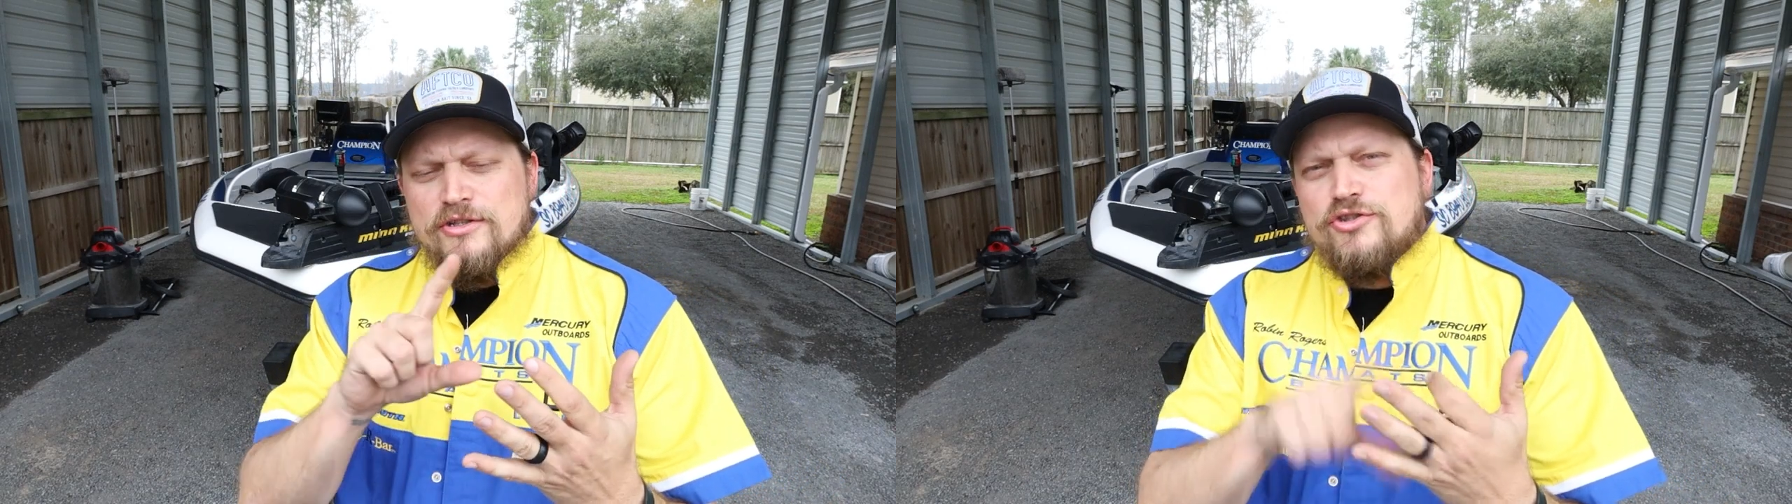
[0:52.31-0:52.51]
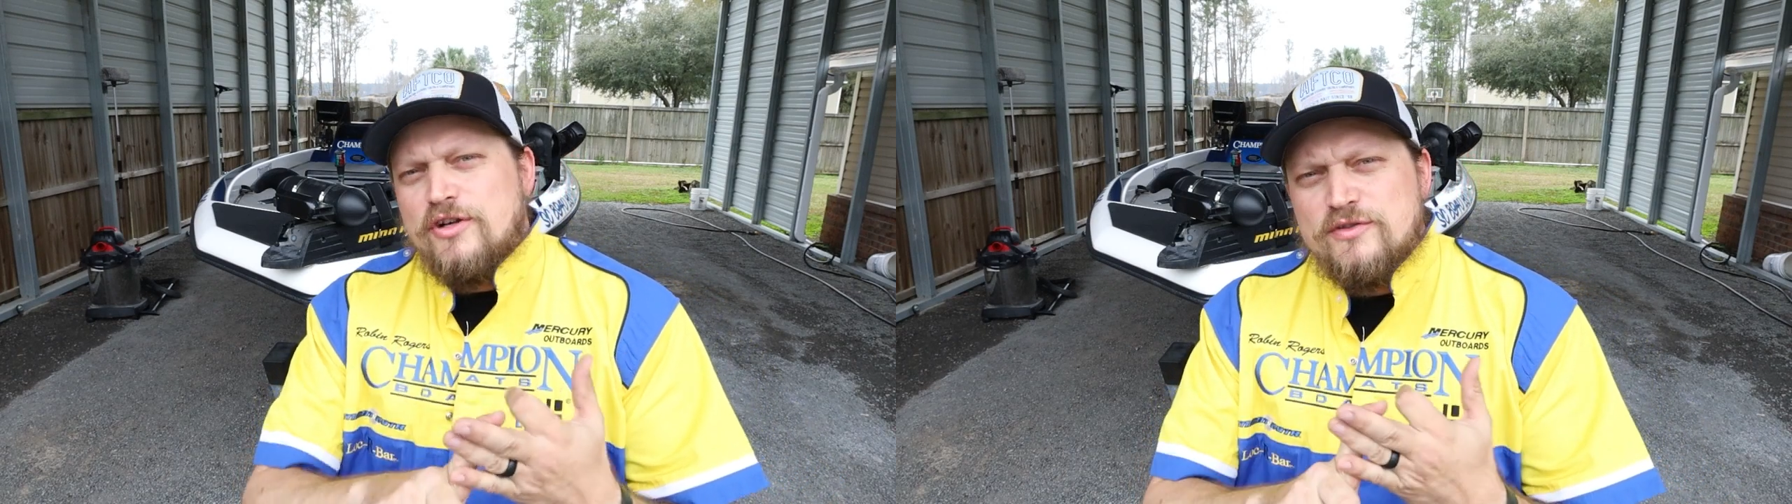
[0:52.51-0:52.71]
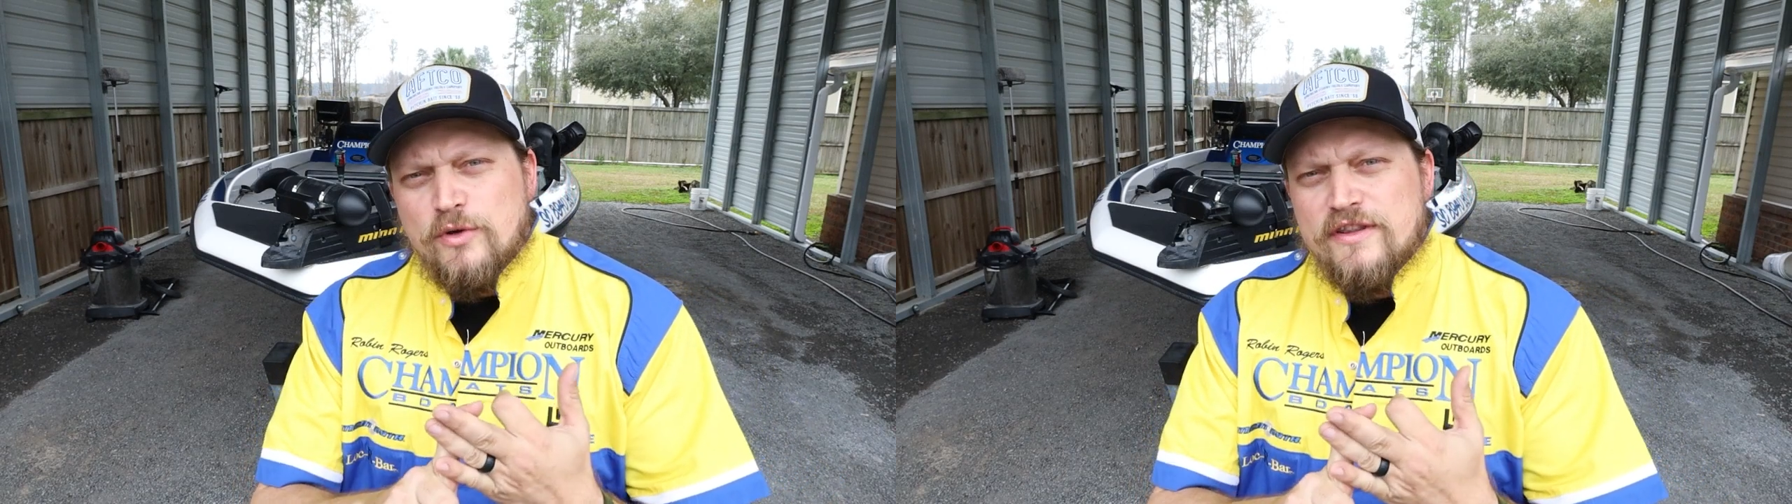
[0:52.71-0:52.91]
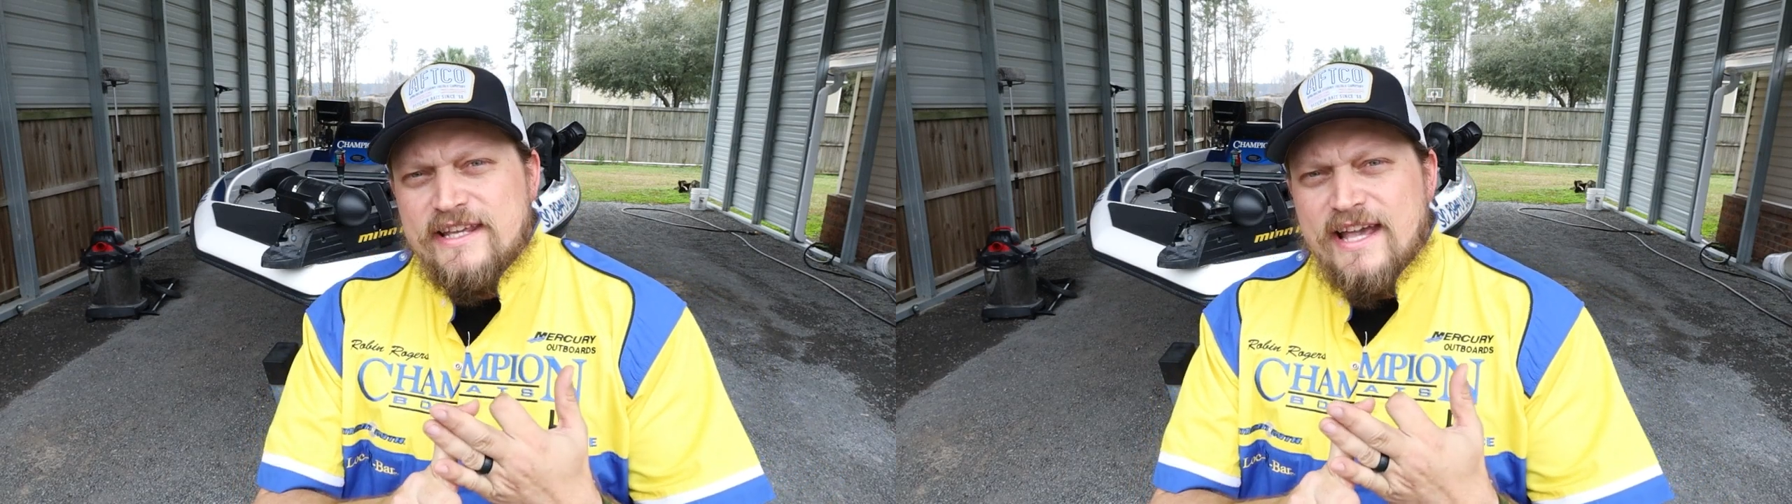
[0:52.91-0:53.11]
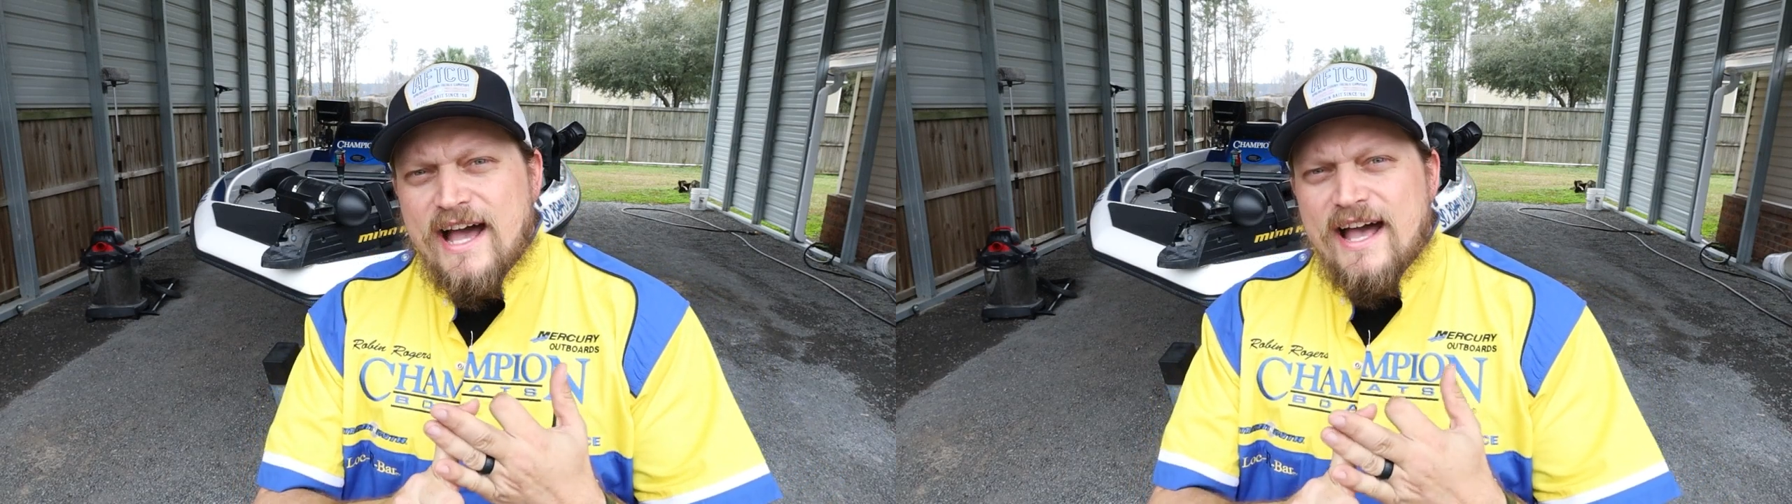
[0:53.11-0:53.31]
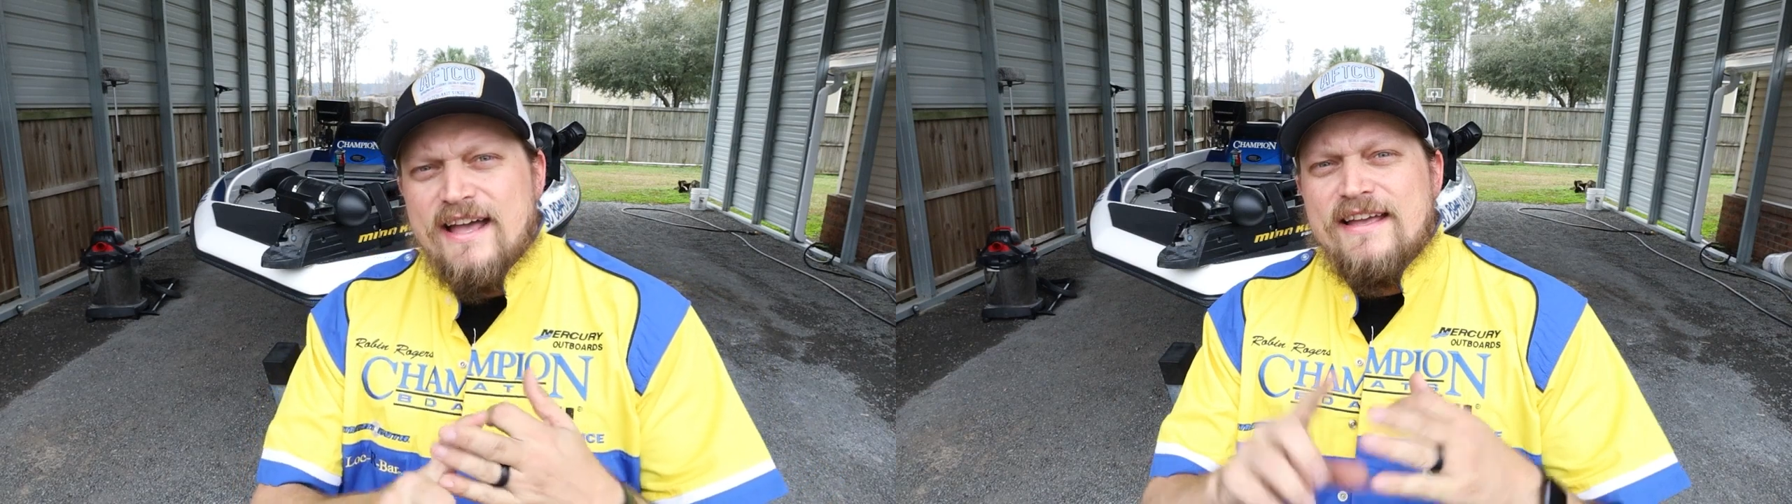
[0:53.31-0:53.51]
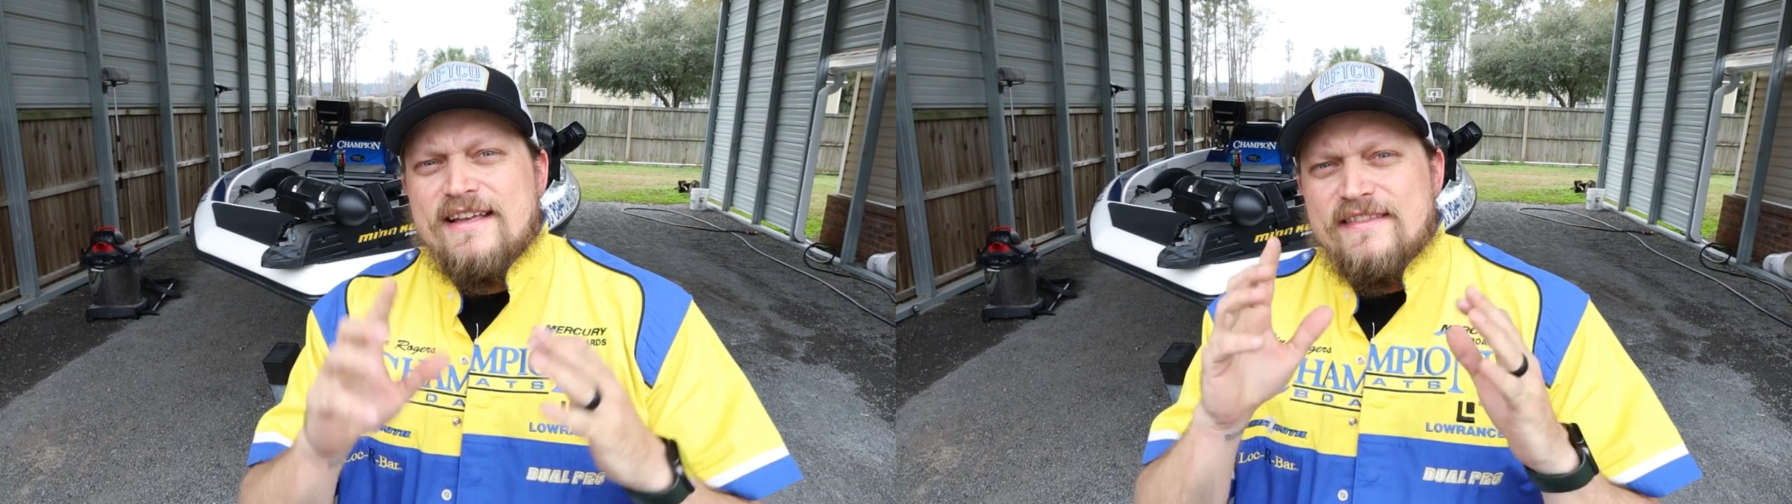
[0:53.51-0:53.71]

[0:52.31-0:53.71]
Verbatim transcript: trustworthy guy.